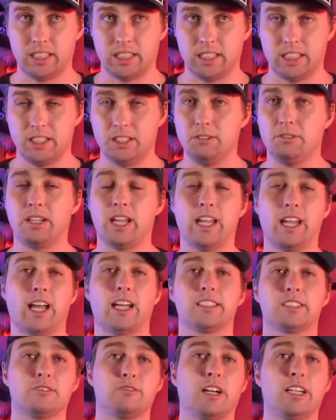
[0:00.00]
the UK
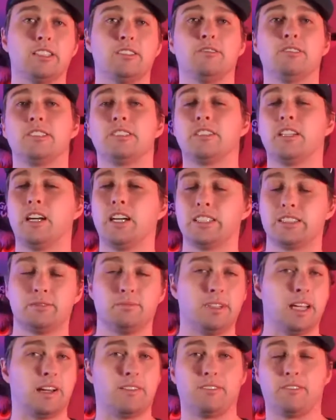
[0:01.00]
has a right to its laws,
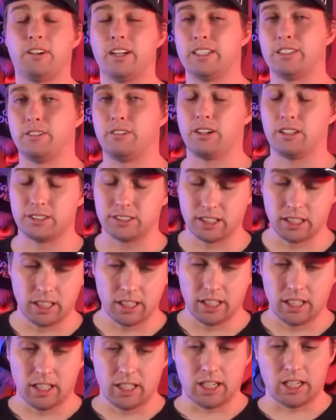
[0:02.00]
and we have a right to ours.
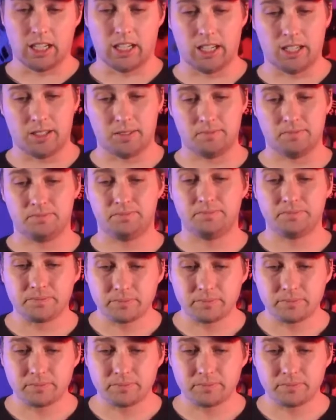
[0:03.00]
I